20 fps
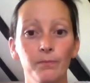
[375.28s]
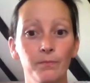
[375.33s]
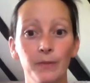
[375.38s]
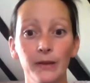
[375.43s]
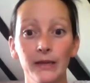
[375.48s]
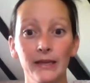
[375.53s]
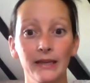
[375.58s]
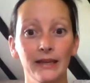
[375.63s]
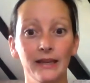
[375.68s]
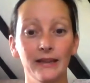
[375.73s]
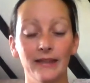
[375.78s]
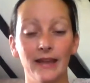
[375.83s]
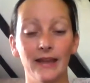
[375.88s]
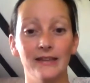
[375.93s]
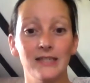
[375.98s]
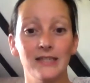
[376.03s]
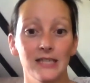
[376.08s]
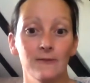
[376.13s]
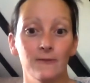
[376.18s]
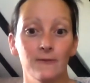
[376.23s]
being in
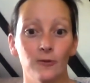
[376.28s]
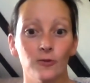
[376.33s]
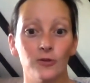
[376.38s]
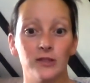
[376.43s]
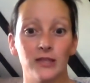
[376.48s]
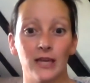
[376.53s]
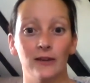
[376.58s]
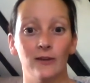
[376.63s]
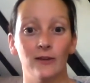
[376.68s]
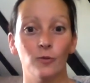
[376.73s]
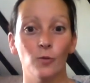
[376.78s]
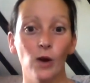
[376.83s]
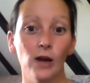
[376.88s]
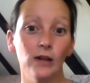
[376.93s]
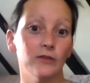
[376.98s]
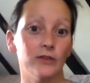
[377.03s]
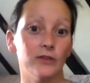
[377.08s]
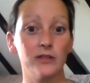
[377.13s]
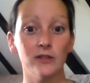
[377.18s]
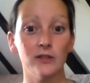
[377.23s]
their default state of
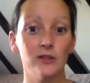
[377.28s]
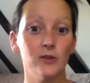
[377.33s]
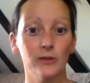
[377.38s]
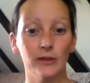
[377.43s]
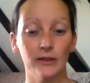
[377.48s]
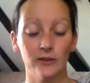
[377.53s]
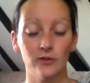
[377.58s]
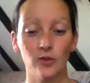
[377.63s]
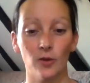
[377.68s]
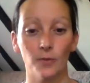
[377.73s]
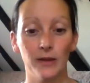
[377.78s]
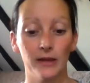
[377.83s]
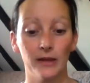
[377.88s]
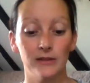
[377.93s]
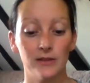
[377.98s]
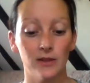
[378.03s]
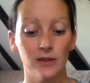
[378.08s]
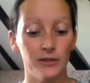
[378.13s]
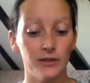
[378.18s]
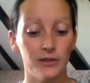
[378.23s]
wellness and doing the job they're
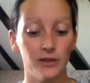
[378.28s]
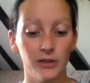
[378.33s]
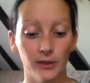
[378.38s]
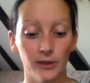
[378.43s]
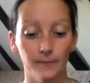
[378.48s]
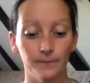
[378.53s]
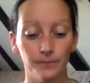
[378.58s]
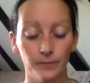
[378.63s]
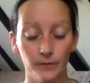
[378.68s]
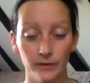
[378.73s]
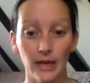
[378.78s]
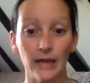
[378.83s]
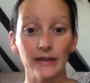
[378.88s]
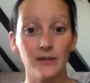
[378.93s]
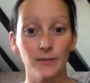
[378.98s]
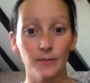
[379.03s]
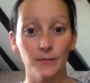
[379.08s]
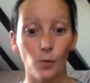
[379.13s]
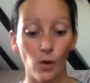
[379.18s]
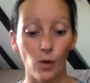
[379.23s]
designed to do.
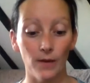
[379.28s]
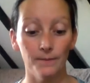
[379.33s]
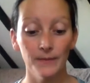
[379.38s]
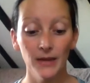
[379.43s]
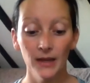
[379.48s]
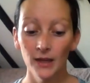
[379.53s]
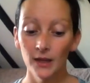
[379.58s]
That's number one.